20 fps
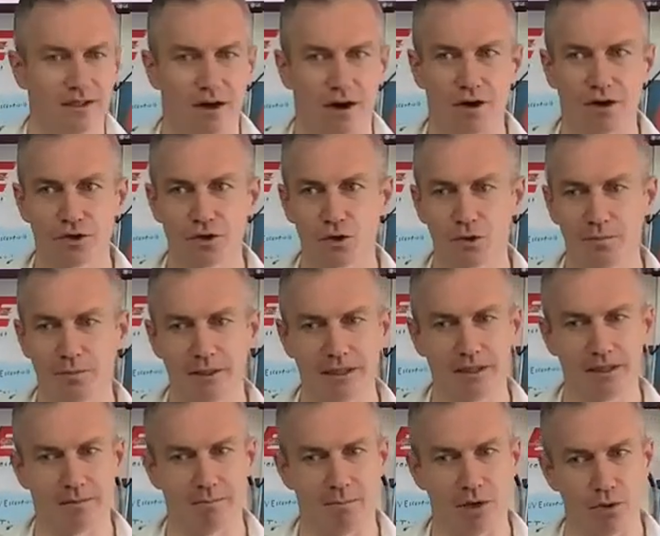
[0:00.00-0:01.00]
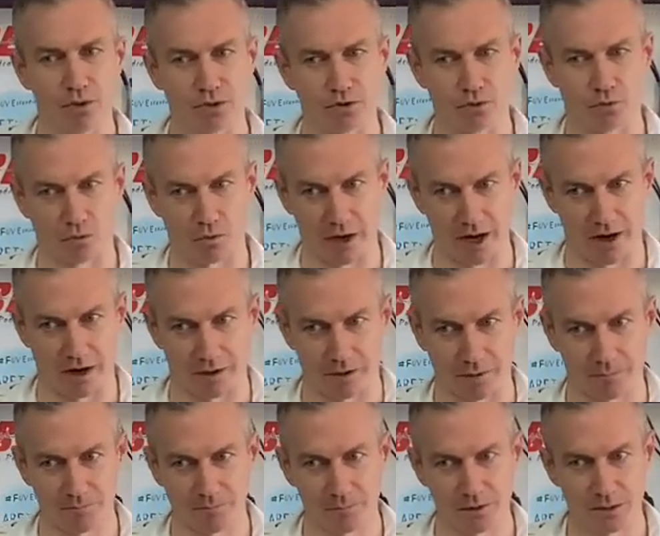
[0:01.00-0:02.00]
arguably the most
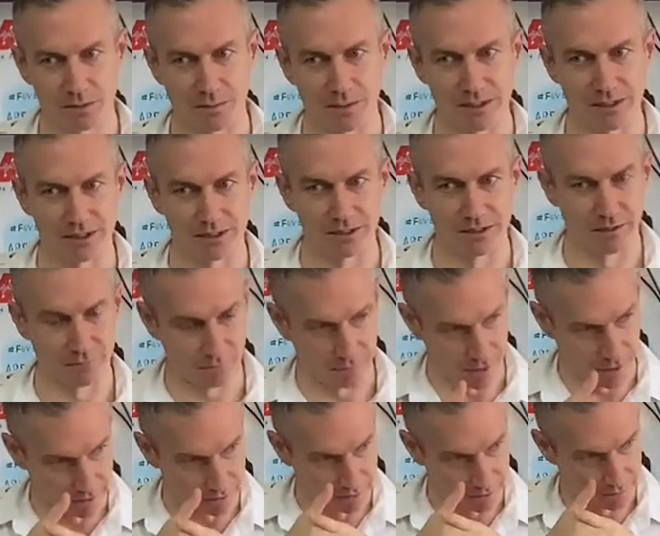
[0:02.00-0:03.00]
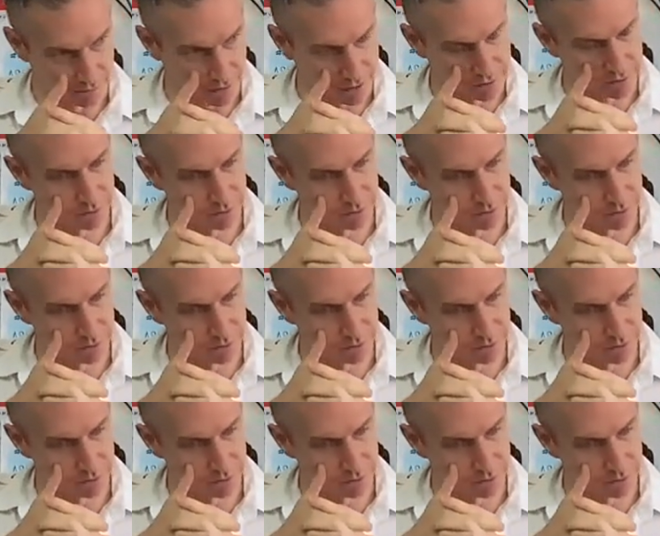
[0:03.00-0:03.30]
rare species to find here. It's